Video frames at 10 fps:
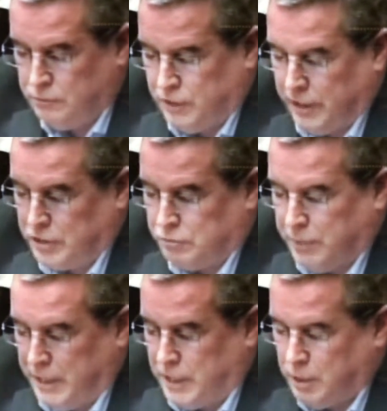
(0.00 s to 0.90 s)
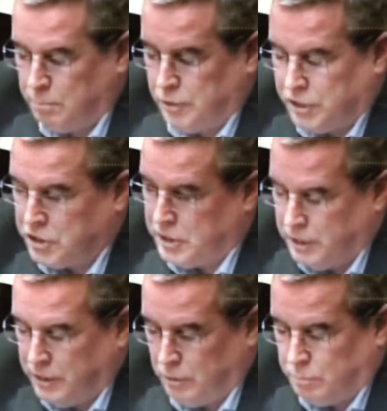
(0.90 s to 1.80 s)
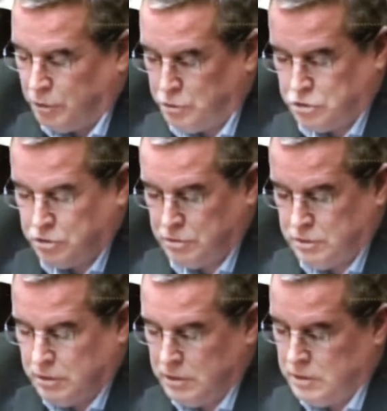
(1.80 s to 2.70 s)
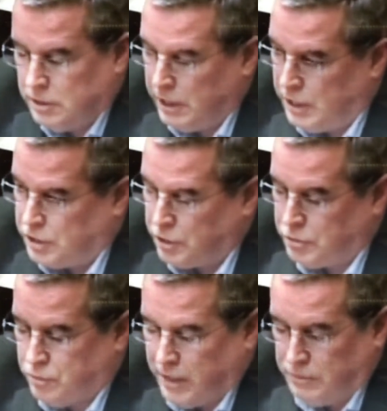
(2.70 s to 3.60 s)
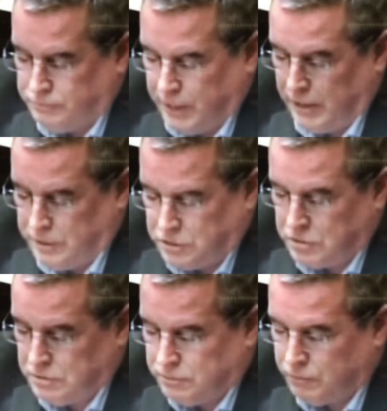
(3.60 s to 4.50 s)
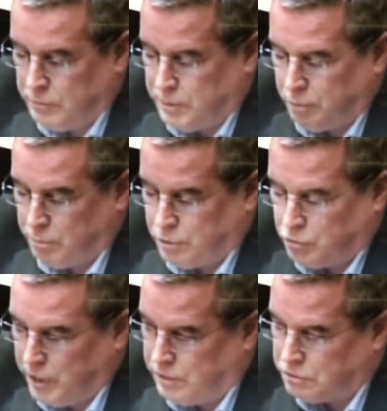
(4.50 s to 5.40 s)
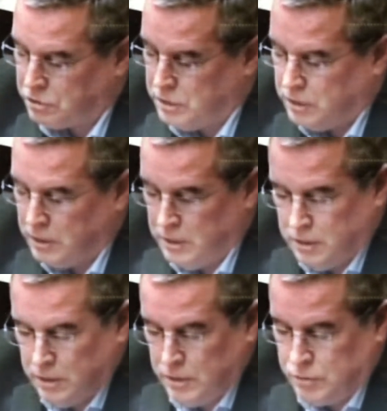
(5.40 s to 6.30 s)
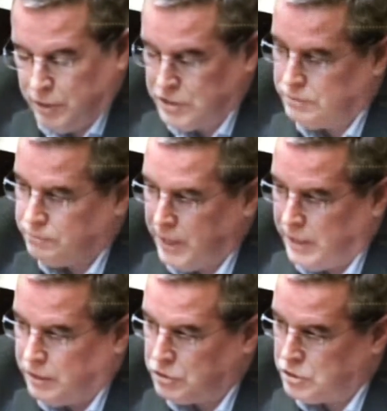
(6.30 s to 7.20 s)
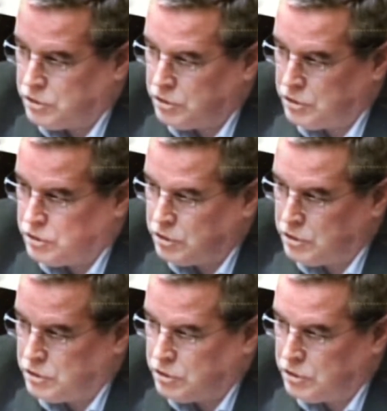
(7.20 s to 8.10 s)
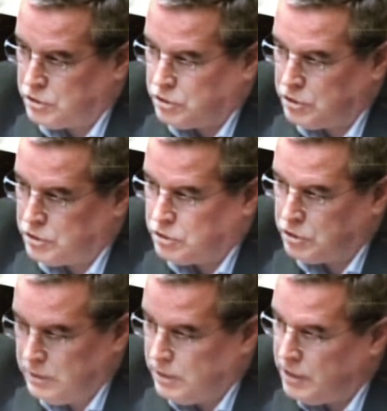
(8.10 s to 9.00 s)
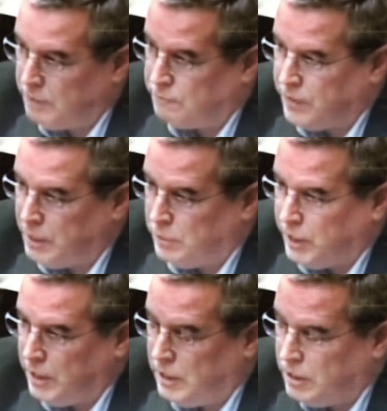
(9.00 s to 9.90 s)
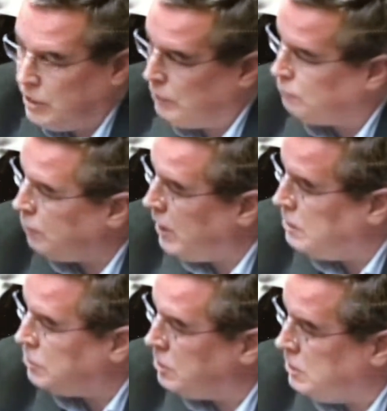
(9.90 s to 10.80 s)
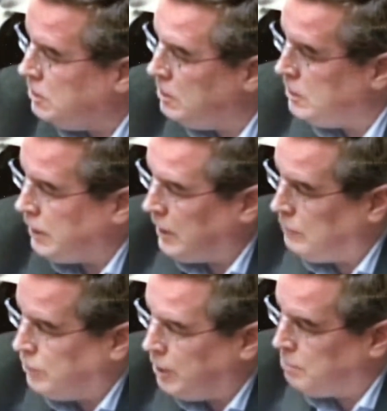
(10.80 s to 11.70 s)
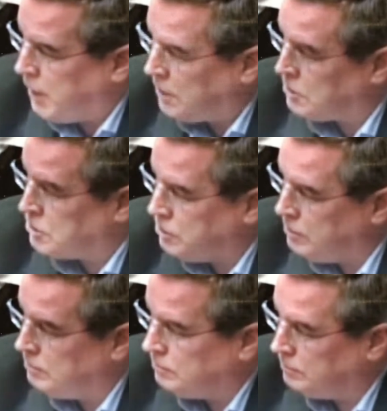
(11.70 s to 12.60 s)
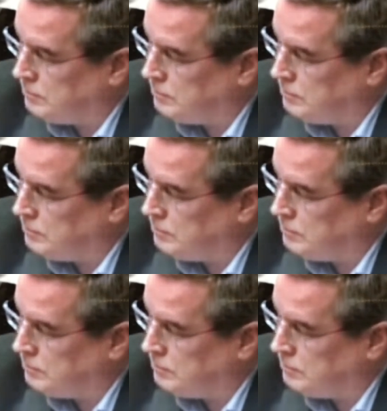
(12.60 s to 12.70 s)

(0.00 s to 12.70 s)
feelings of being complicit in their abuse, and under threat of violence from their perpetrators, threats of violence often directed at the child, their family, their friends, and even their pets.